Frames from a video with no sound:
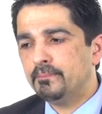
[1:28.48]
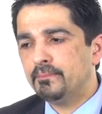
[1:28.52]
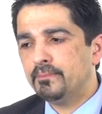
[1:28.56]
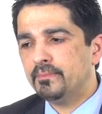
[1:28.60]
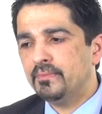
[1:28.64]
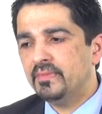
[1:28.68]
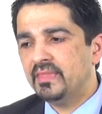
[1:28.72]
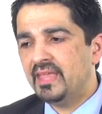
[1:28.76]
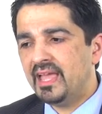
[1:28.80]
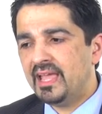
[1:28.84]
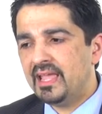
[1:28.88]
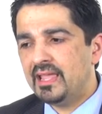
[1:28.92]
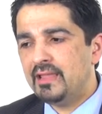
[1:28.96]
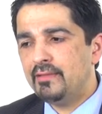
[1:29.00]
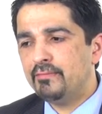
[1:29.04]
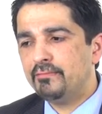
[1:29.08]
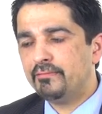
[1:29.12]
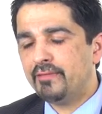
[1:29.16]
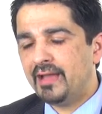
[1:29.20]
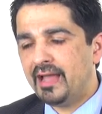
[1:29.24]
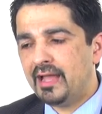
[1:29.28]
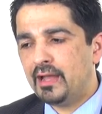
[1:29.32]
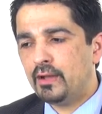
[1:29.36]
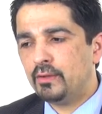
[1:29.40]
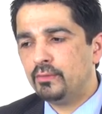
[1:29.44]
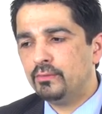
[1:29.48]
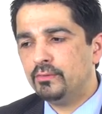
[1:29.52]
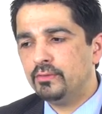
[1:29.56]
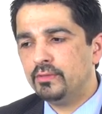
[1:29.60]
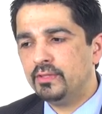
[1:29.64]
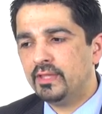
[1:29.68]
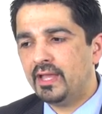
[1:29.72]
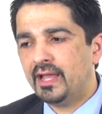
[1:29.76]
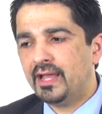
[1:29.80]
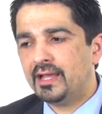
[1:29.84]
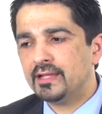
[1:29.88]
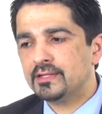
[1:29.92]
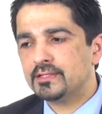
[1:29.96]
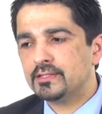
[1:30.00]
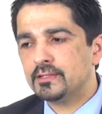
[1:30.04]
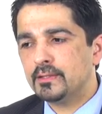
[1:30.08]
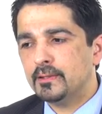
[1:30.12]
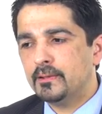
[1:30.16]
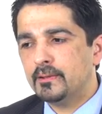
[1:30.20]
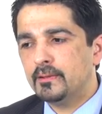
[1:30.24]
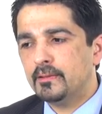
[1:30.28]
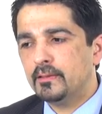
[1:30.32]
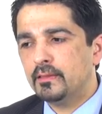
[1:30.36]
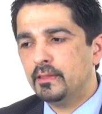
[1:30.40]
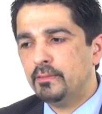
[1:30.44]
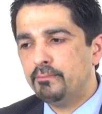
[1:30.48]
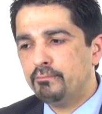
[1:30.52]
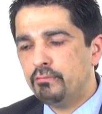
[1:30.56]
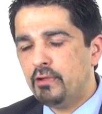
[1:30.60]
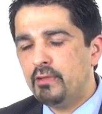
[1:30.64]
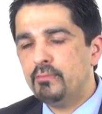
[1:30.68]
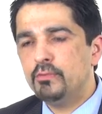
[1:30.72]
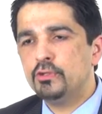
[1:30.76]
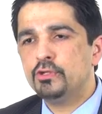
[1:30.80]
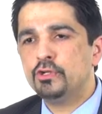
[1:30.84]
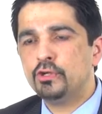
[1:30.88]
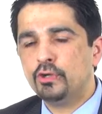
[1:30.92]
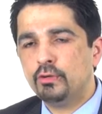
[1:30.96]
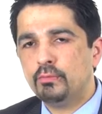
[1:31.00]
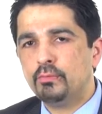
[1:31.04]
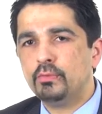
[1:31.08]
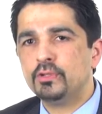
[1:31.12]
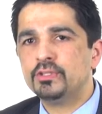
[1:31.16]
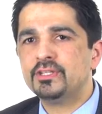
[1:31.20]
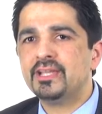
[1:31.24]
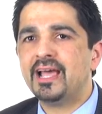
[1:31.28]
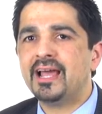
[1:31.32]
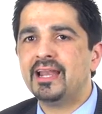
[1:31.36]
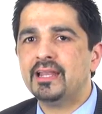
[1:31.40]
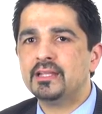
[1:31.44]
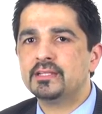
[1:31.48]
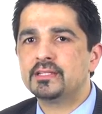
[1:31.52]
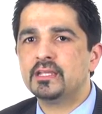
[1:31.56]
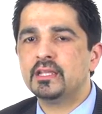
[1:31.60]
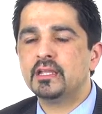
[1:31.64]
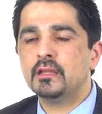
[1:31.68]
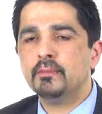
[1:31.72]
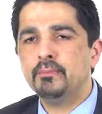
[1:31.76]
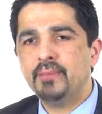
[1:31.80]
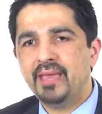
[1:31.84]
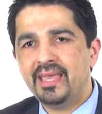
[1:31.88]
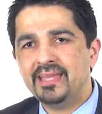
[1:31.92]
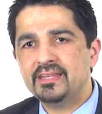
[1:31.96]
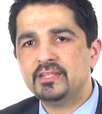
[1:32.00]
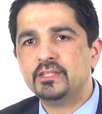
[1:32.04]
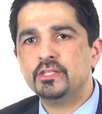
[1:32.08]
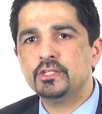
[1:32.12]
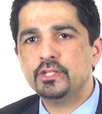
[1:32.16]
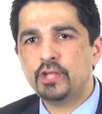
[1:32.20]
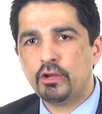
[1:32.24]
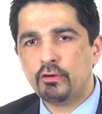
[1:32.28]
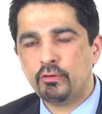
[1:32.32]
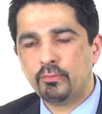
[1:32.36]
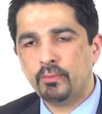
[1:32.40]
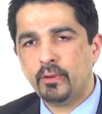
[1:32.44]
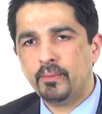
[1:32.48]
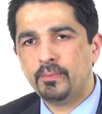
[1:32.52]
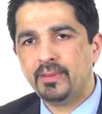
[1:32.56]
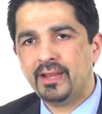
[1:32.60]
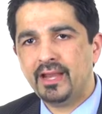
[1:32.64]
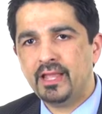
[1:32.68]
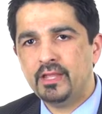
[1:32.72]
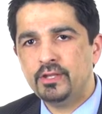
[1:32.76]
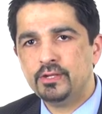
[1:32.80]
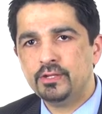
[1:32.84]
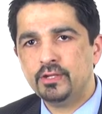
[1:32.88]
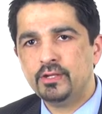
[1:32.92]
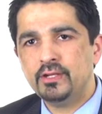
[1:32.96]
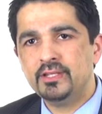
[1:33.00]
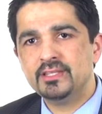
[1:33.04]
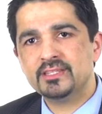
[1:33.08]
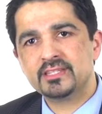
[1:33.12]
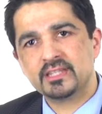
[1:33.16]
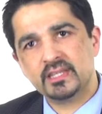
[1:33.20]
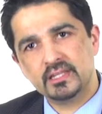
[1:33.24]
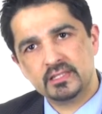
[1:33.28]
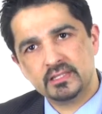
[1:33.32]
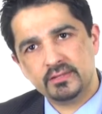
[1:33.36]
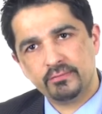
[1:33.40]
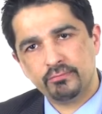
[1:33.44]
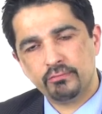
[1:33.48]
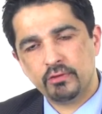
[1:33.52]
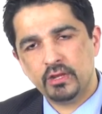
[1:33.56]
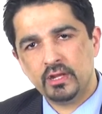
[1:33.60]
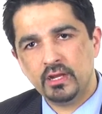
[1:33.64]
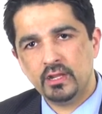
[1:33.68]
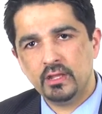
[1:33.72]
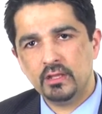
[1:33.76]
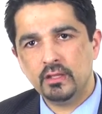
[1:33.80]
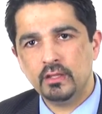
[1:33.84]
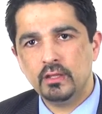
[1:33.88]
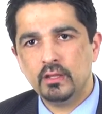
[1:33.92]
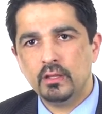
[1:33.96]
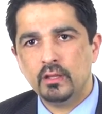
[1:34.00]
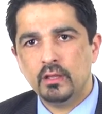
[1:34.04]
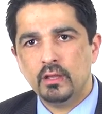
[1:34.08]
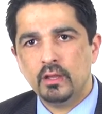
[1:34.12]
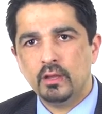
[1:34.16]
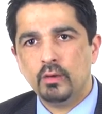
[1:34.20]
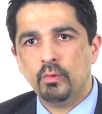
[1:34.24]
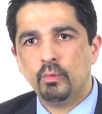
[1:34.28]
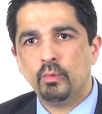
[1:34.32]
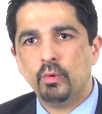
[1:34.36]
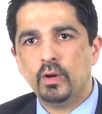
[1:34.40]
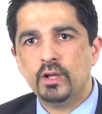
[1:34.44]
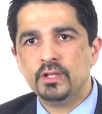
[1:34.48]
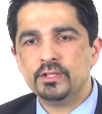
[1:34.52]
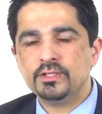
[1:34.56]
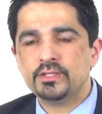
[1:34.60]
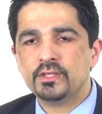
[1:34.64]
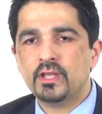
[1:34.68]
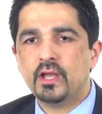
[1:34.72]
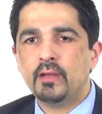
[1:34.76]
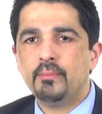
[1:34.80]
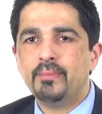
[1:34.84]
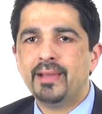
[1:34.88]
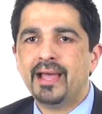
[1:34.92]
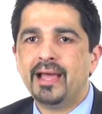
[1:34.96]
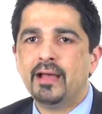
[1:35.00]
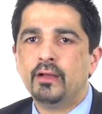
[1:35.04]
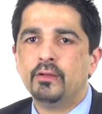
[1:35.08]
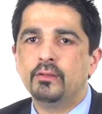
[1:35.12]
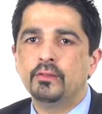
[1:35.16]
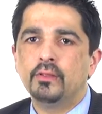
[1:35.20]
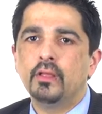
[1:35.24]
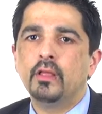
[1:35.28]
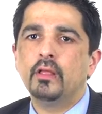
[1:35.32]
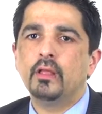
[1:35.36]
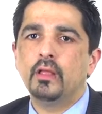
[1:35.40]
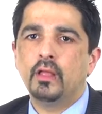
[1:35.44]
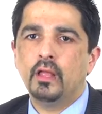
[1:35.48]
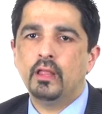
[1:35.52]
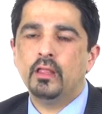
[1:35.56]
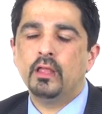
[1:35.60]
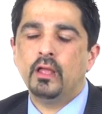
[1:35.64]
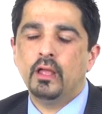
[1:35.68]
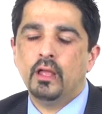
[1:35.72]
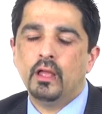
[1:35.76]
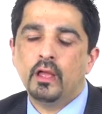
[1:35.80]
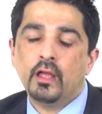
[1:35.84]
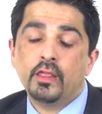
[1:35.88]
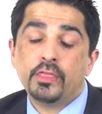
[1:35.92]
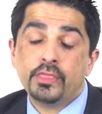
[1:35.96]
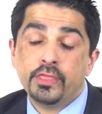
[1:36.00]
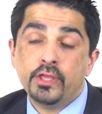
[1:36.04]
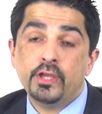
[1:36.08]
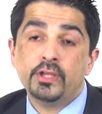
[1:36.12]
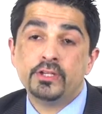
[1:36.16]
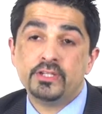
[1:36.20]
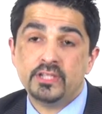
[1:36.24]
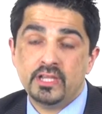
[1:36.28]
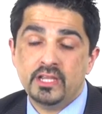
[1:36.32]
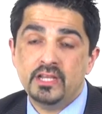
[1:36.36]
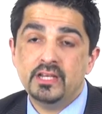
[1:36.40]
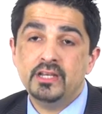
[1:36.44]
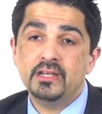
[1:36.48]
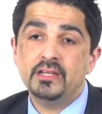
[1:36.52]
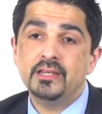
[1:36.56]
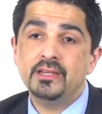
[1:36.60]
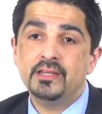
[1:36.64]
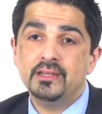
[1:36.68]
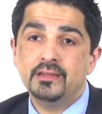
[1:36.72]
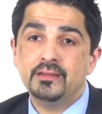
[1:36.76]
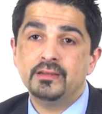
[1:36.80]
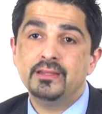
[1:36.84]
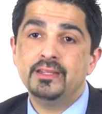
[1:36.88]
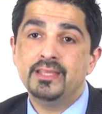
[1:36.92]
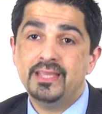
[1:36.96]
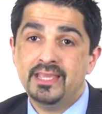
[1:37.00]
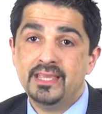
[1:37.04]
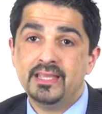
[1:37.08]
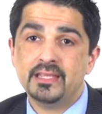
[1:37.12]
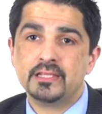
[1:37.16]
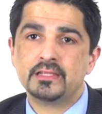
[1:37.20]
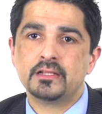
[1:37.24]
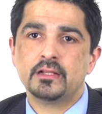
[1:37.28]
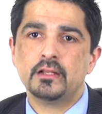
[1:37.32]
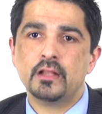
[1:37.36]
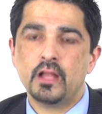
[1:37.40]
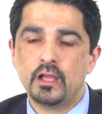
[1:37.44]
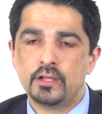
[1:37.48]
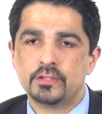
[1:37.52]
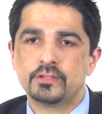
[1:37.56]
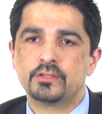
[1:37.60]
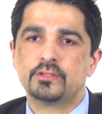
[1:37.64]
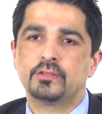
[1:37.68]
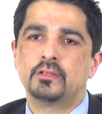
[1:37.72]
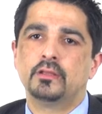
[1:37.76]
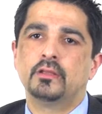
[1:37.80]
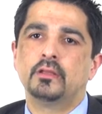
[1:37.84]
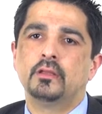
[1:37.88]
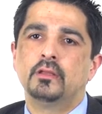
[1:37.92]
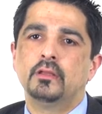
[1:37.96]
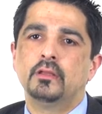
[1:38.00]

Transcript: They found that the premature mortality compared to the general population in schizophrenia was about 13 years lost